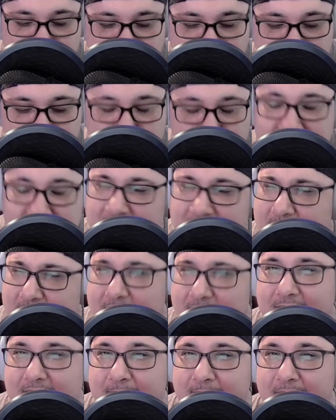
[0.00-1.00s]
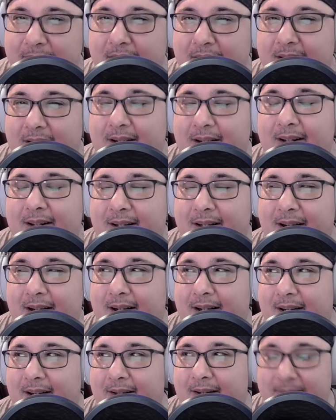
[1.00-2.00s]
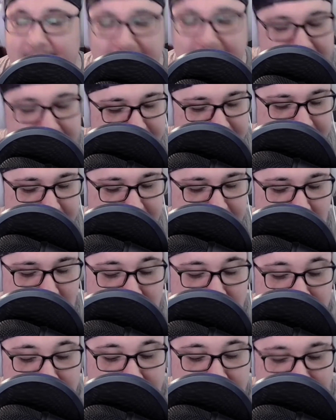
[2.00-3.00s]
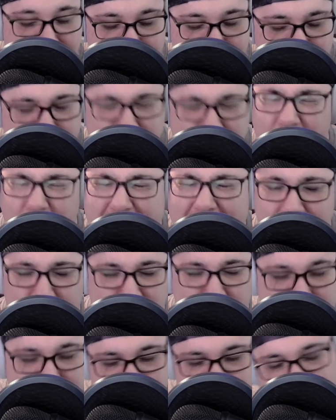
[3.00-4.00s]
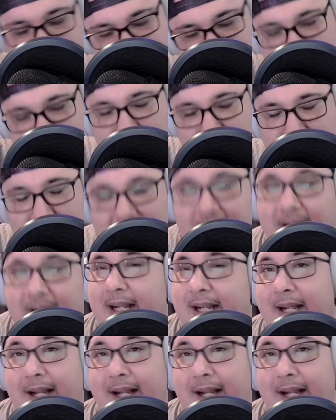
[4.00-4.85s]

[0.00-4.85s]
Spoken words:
who is this? Oh look, wait, what? What's going on?